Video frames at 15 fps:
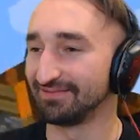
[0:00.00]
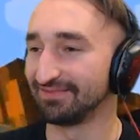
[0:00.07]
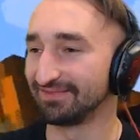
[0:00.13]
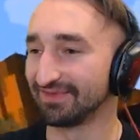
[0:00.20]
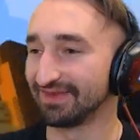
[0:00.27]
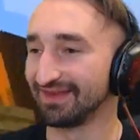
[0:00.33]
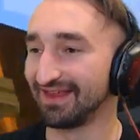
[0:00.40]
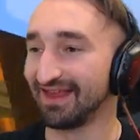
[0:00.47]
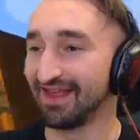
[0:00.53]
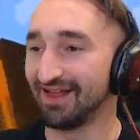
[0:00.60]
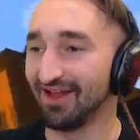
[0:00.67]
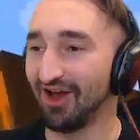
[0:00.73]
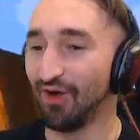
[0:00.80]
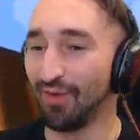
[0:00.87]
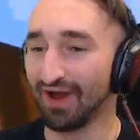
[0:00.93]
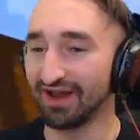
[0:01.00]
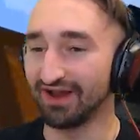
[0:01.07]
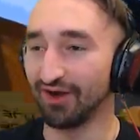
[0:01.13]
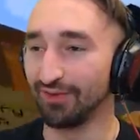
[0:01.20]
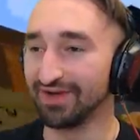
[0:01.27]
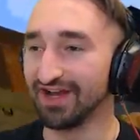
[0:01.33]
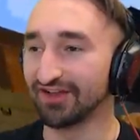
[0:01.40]
not Artie. Oh, wait.
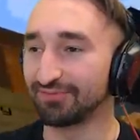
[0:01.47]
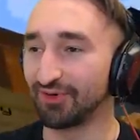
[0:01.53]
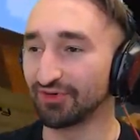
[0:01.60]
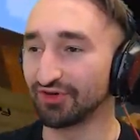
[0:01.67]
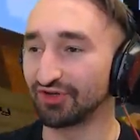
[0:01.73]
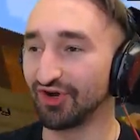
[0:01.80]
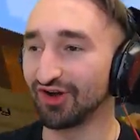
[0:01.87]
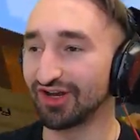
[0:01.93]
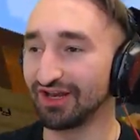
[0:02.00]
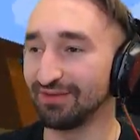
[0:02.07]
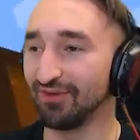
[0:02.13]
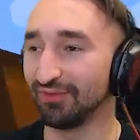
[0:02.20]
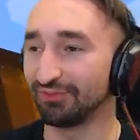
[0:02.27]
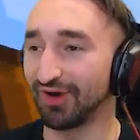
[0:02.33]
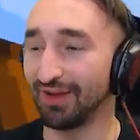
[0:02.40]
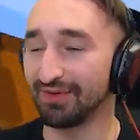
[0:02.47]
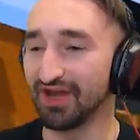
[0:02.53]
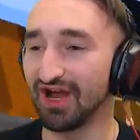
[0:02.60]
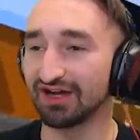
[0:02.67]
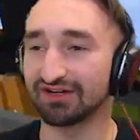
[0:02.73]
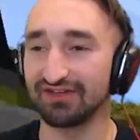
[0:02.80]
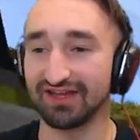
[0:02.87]
Are we not supposed to talk anymore? Probably
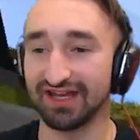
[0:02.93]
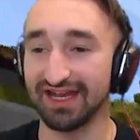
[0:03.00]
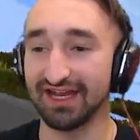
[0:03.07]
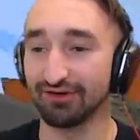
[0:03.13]
not, because he